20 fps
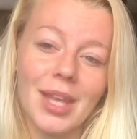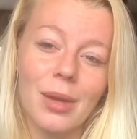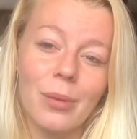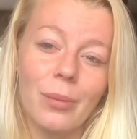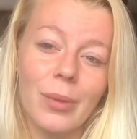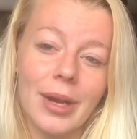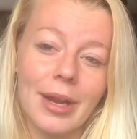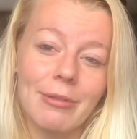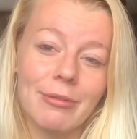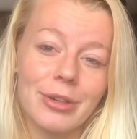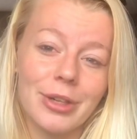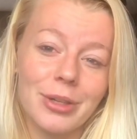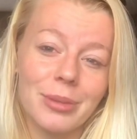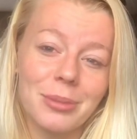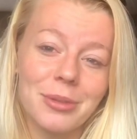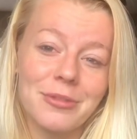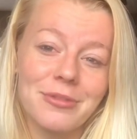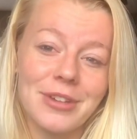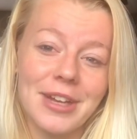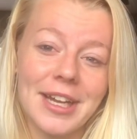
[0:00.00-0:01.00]
whatever, it'll
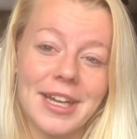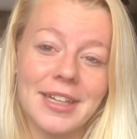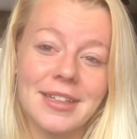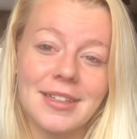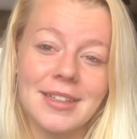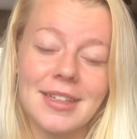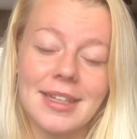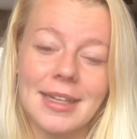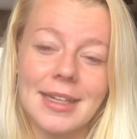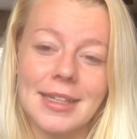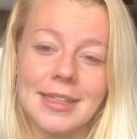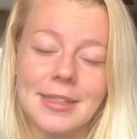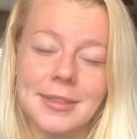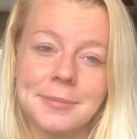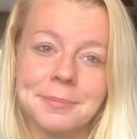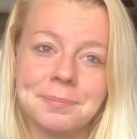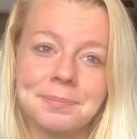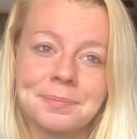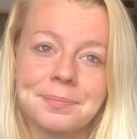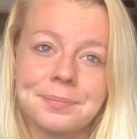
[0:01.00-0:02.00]
be fine.
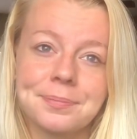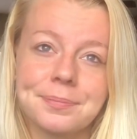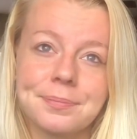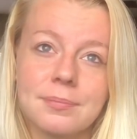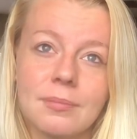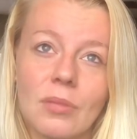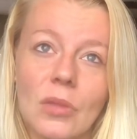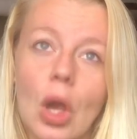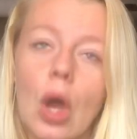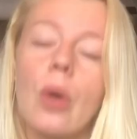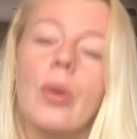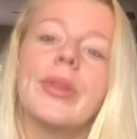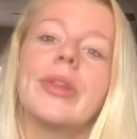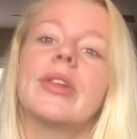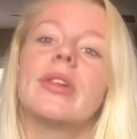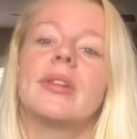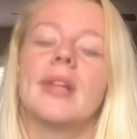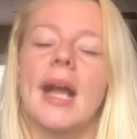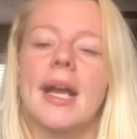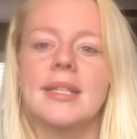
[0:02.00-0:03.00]
Oh, and then
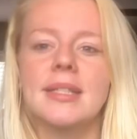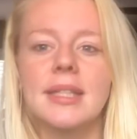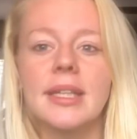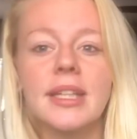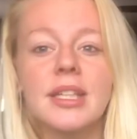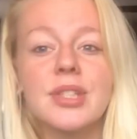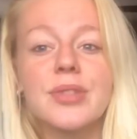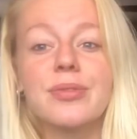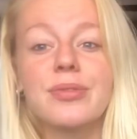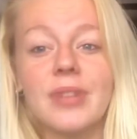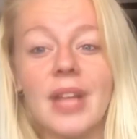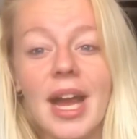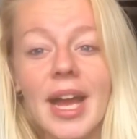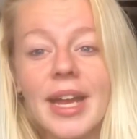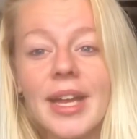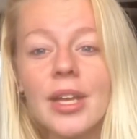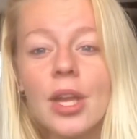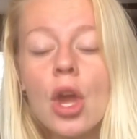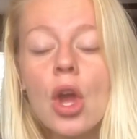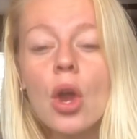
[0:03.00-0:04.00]
the last thing is
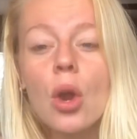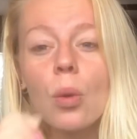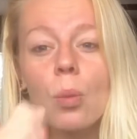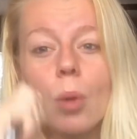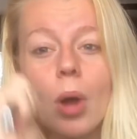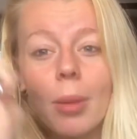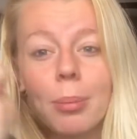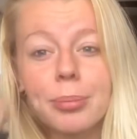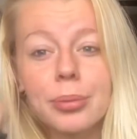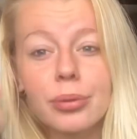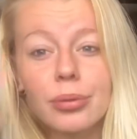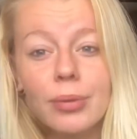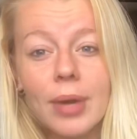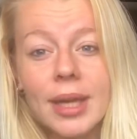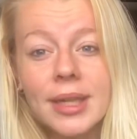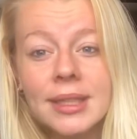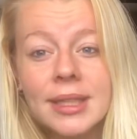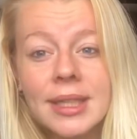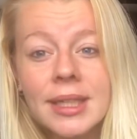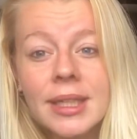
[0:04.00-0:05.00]
flying while
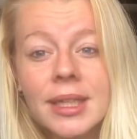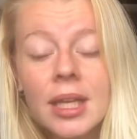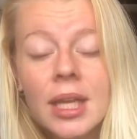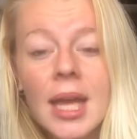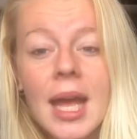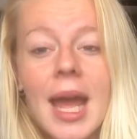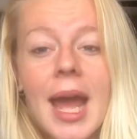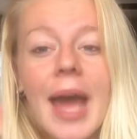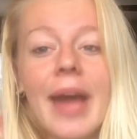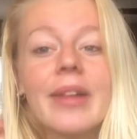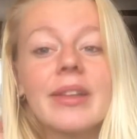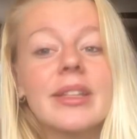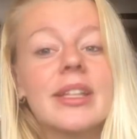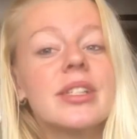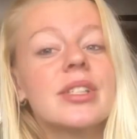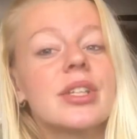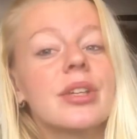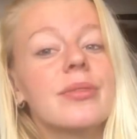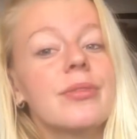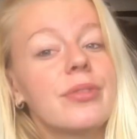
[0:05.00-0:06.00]
pregnant, at
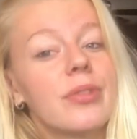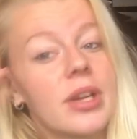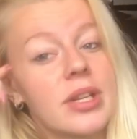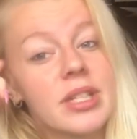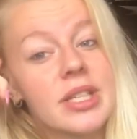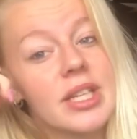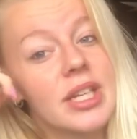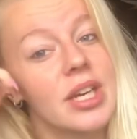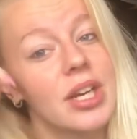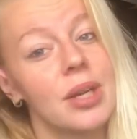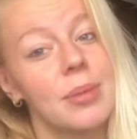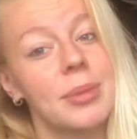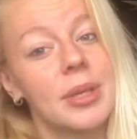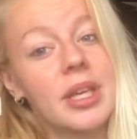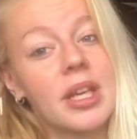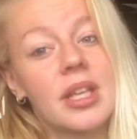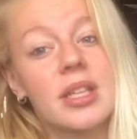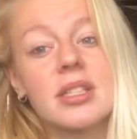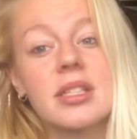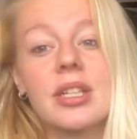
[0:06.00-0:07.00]
least on Frontier,
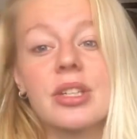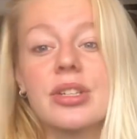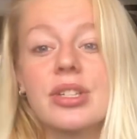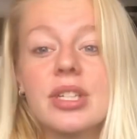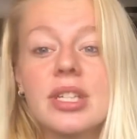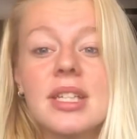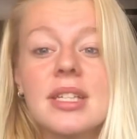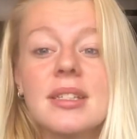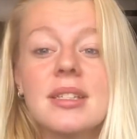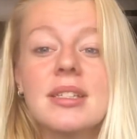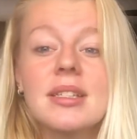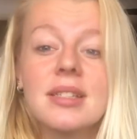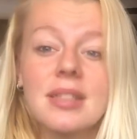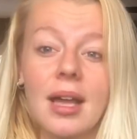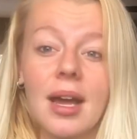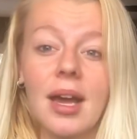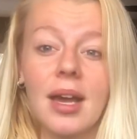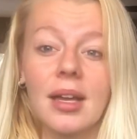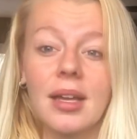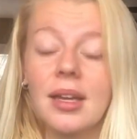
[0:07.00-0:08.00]
because their seats
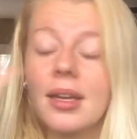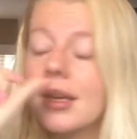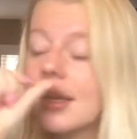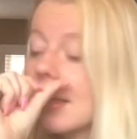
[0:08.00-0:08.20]
suck,